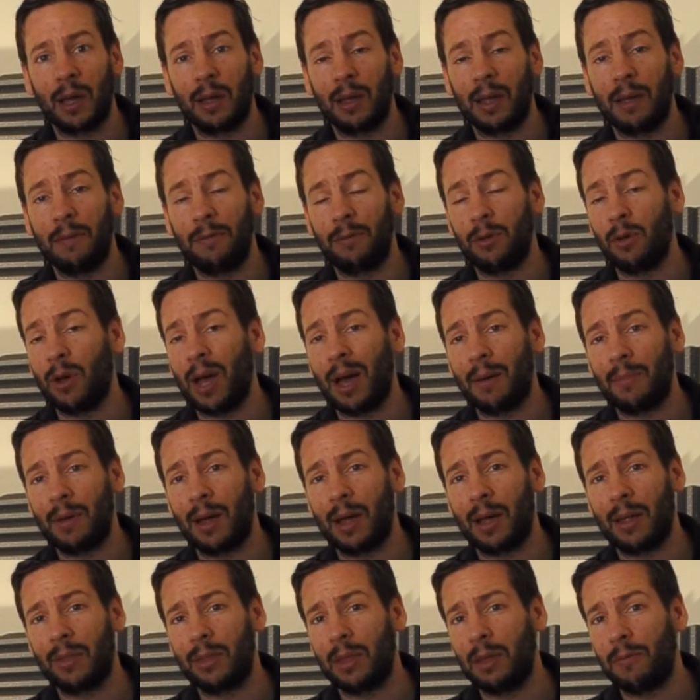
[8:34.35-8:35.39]
If you have
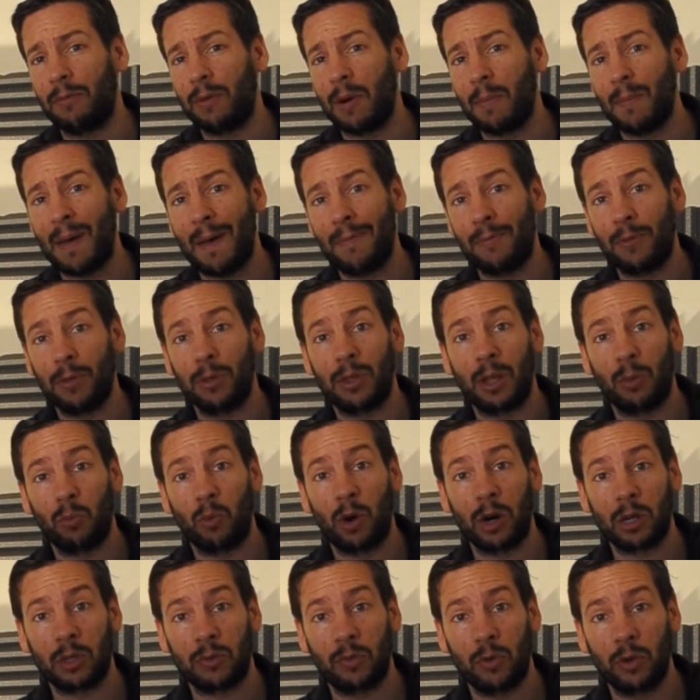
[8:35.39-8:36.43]
a different method that
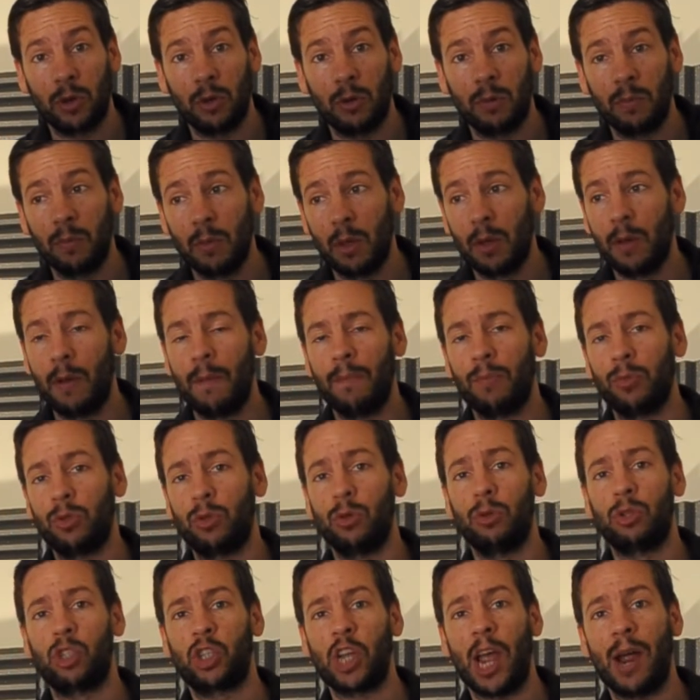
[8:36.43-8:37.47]
works for you,
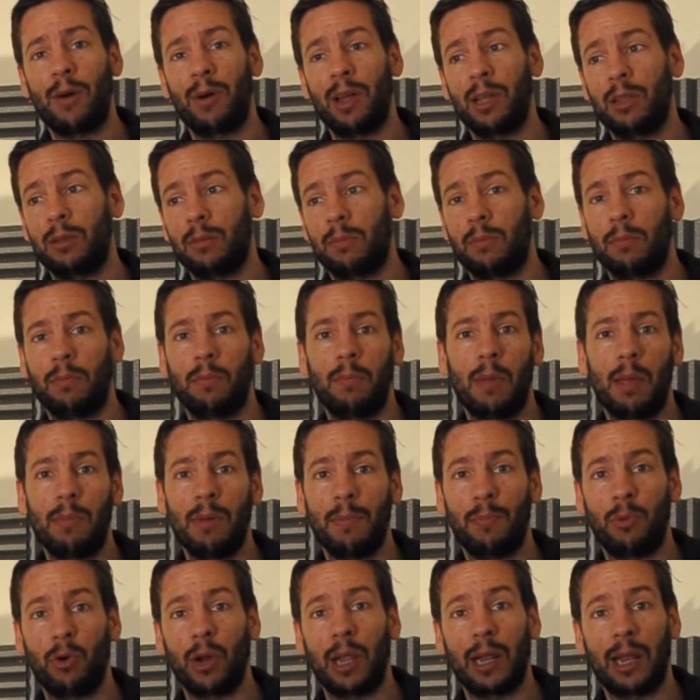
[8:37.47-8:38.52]
do share it. Maybe
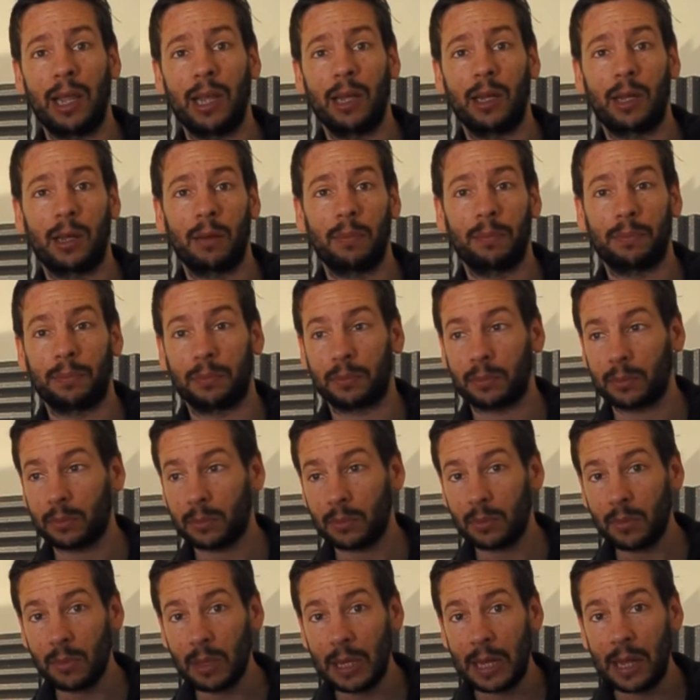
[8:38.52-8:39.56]
put a link
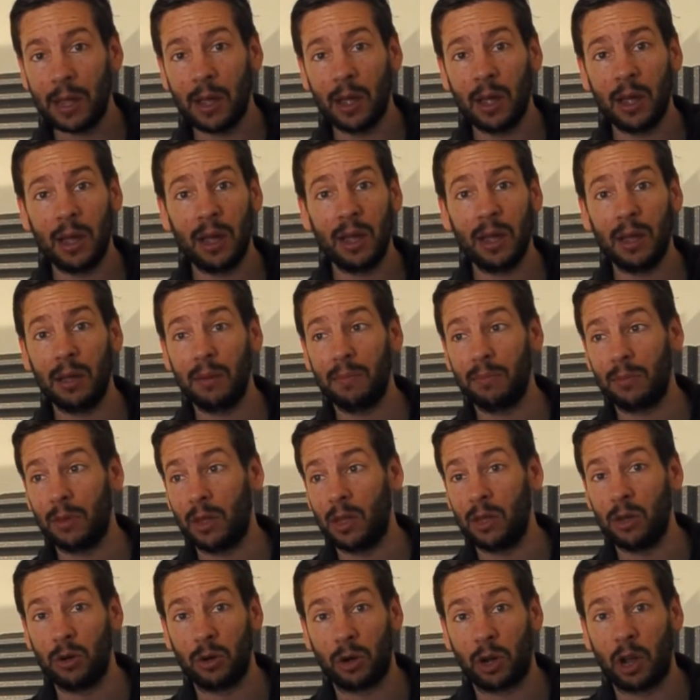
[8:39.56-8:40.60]

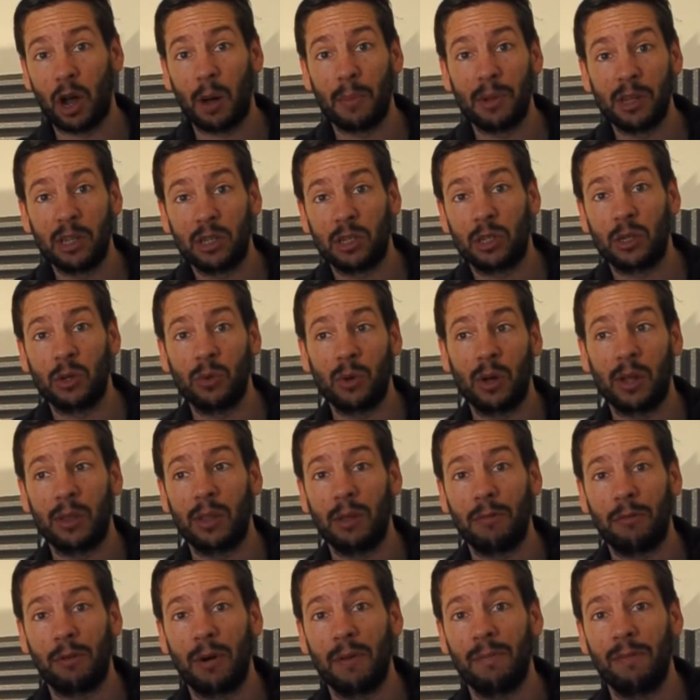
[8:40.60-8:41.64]
in your comments to a
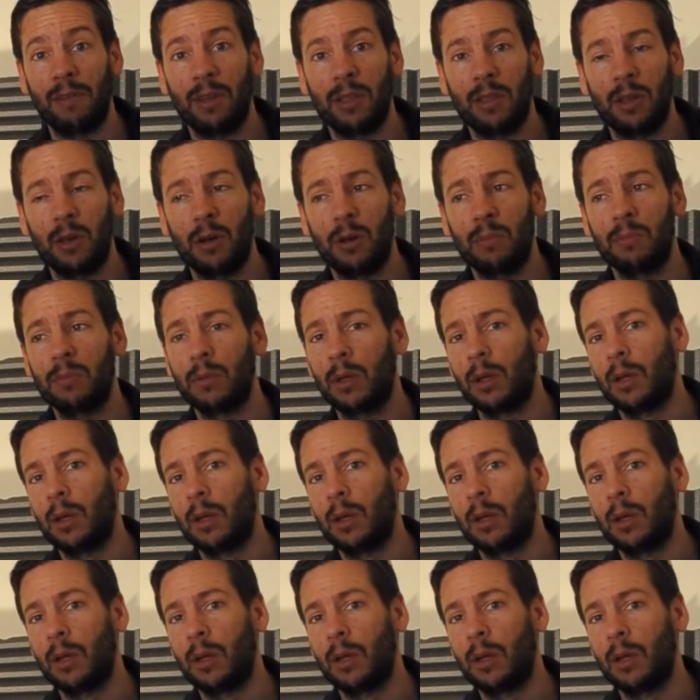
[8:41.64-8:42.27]
different video.